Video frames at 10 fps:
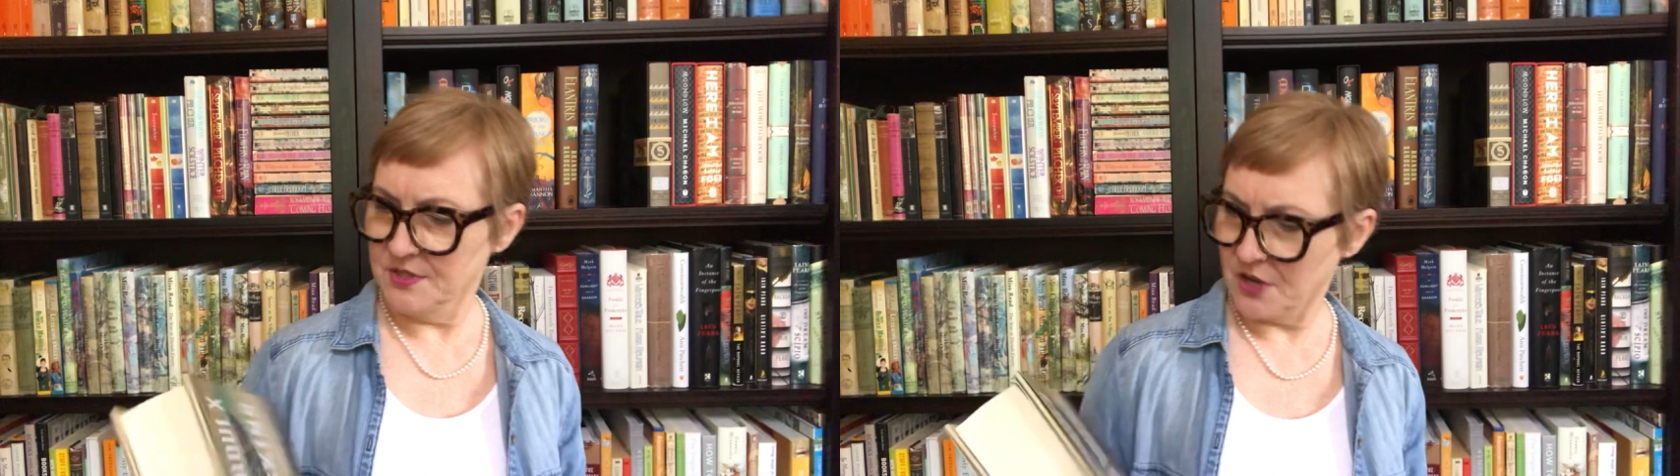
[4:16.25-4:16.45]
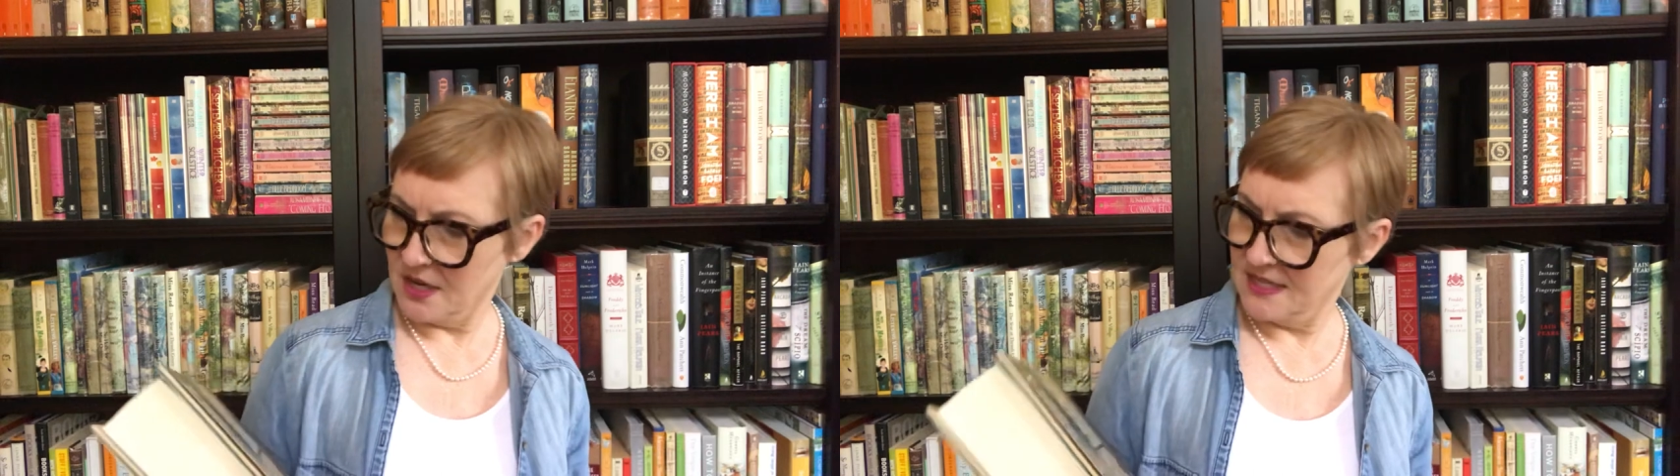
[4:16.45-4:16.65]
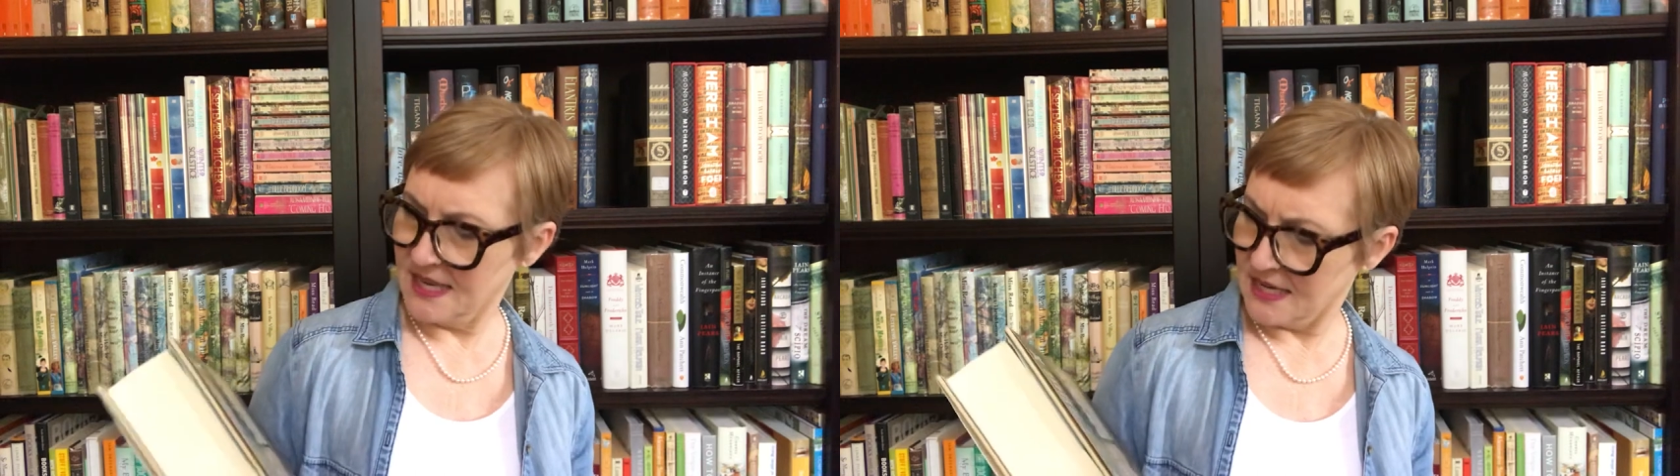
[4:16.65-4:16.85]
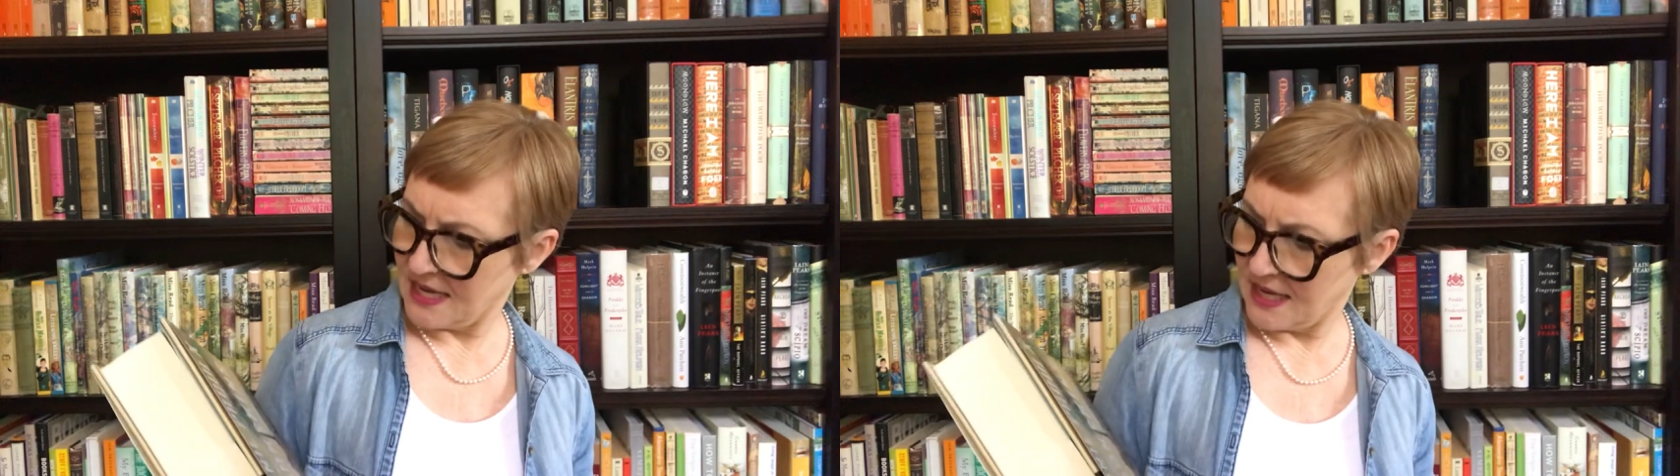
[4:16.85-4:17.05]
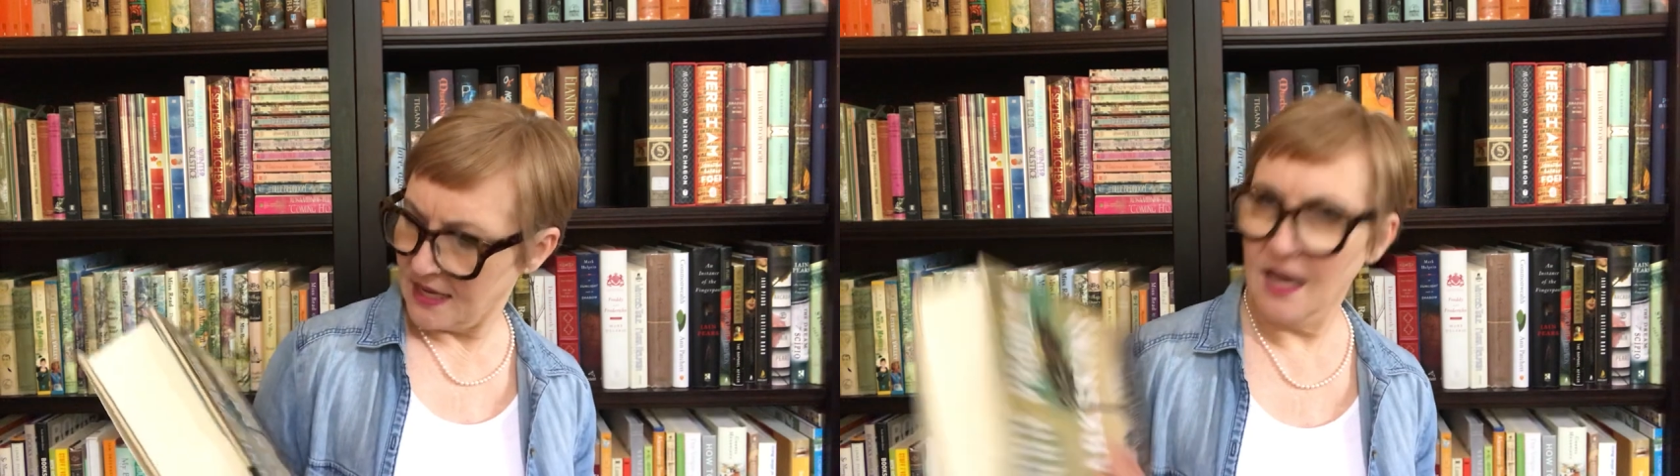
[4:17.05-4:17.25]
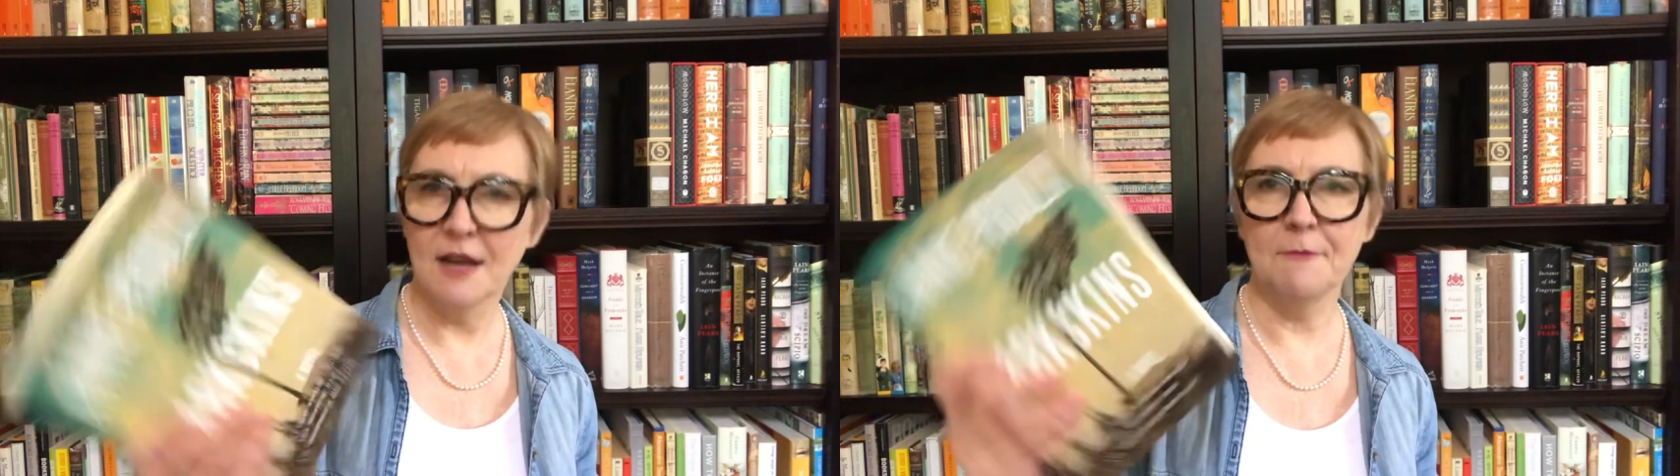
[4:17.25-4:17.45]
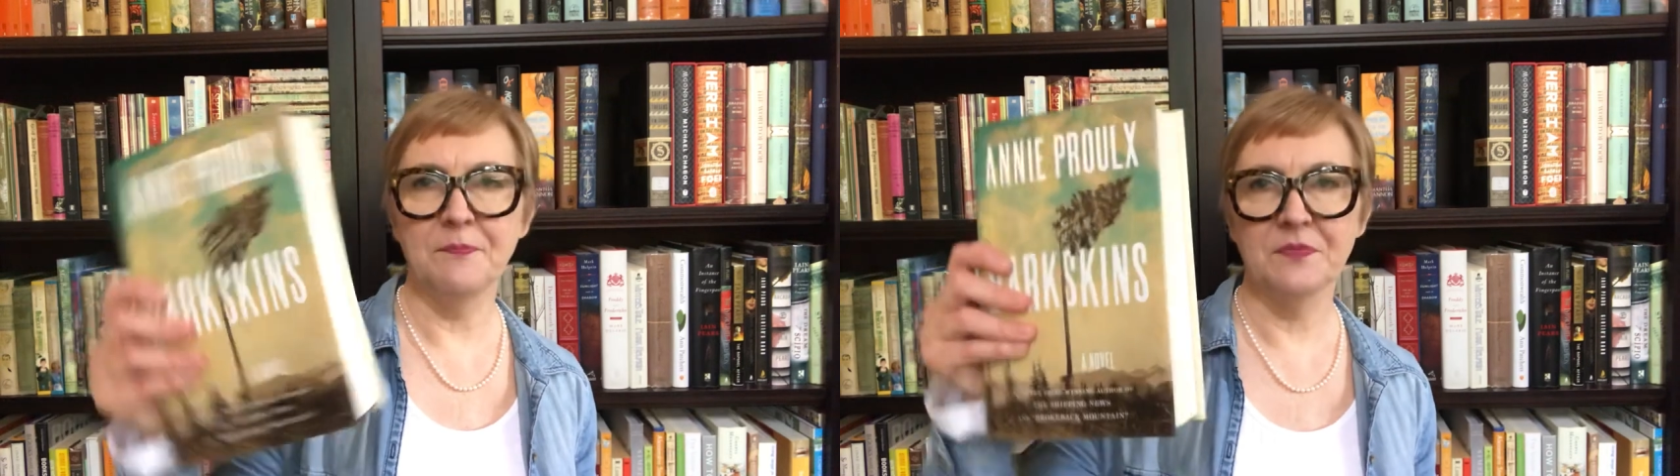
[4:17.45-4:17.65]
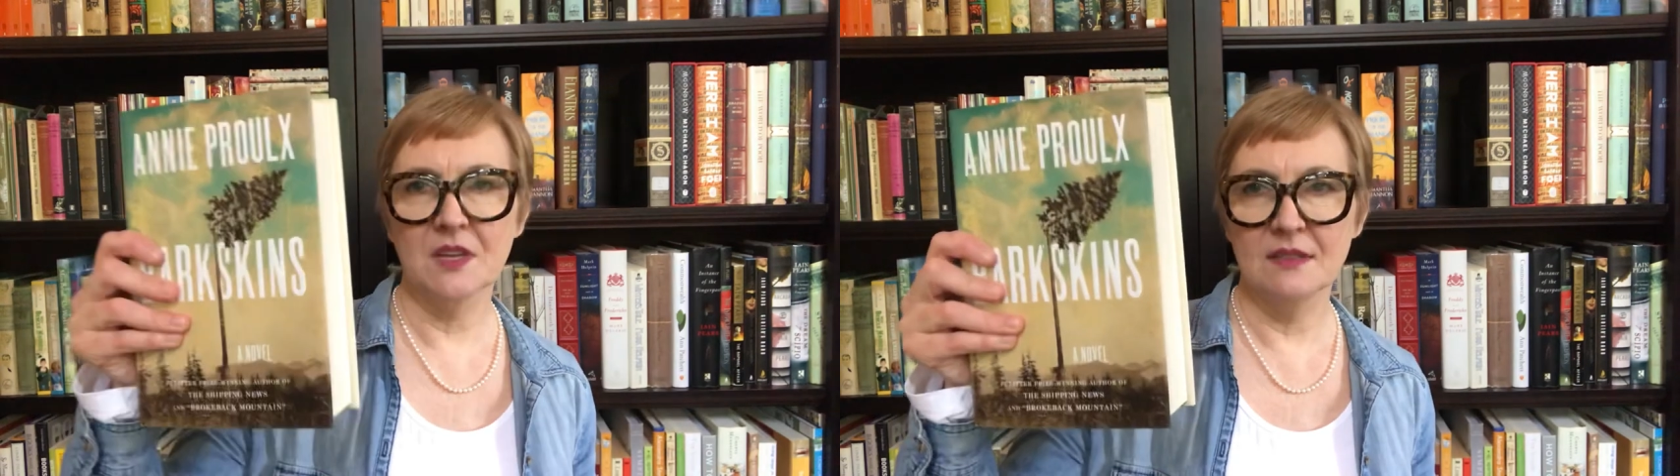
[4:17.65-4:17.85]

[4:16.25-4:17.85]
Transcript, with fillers: started sending um,